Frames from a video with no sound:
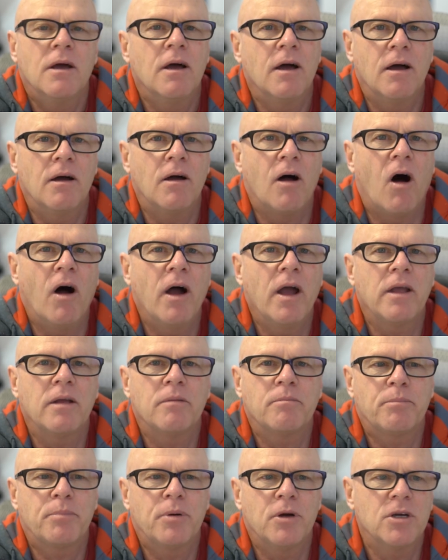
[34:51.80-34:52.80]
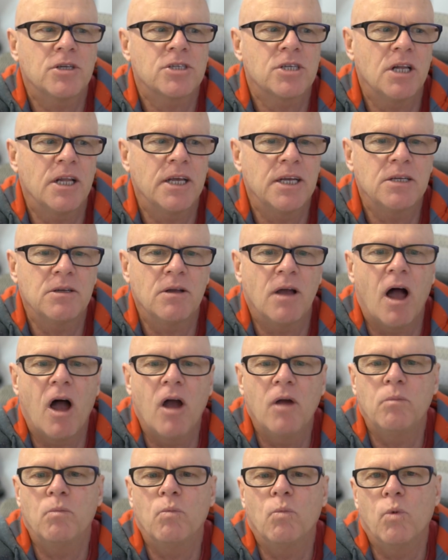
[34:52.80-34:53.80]
uh, I personally
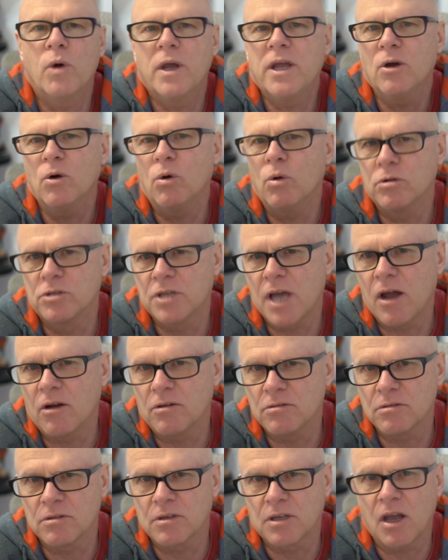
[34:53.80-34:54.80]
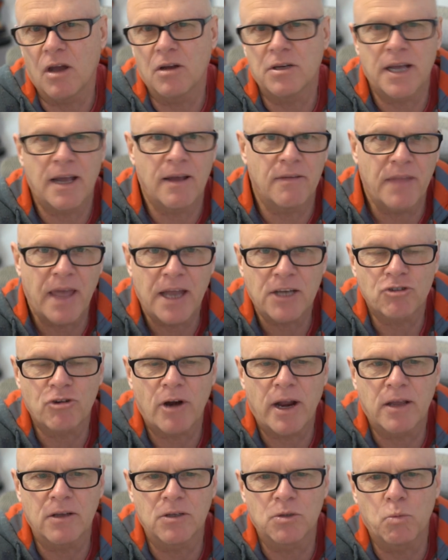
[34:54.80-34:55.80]
hope we all don't go down that
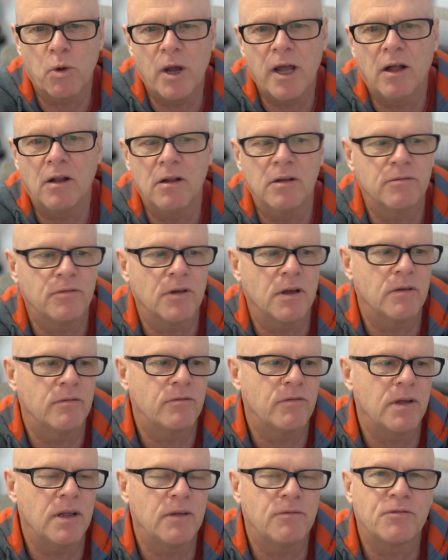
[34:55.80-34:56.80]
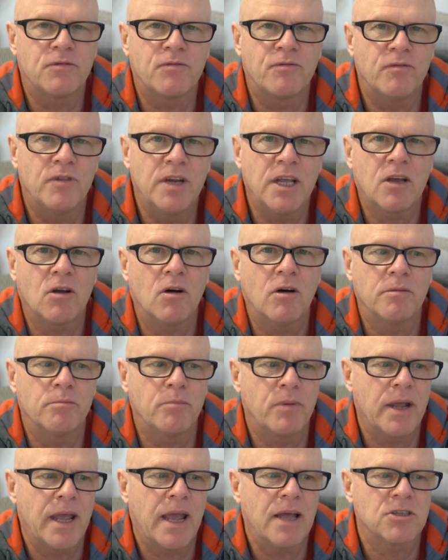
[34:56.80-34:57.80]
track as well. Of, of if Nikon
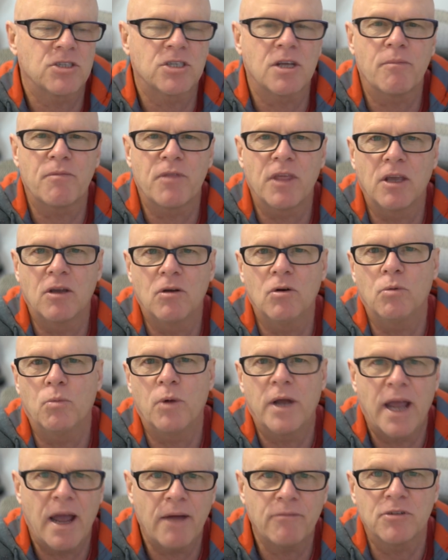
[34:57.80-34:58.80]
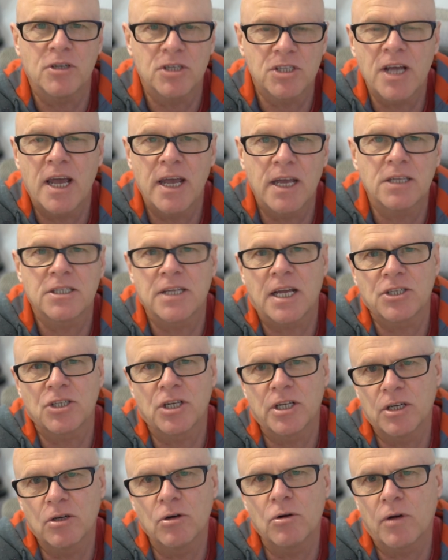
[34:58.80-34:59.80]
bring out something good, we have to say it's
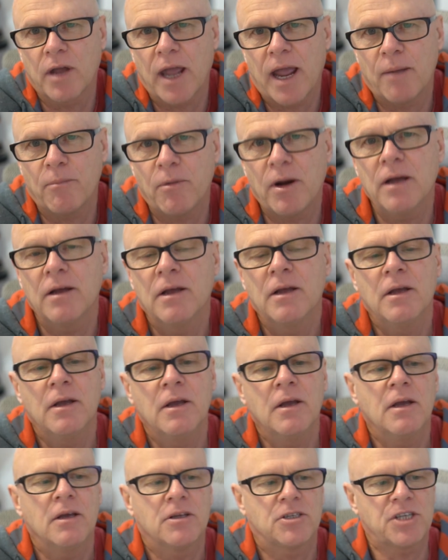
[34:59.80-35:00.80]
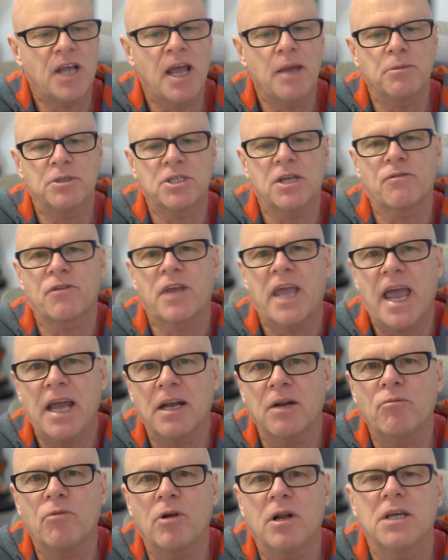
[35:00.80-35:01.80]
actually a good camera. Same as if
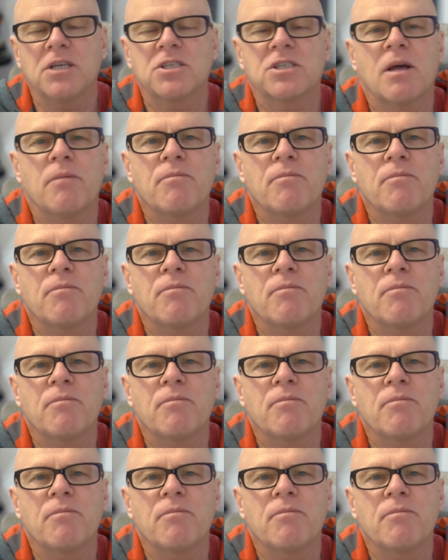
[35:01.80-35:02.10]
Canon release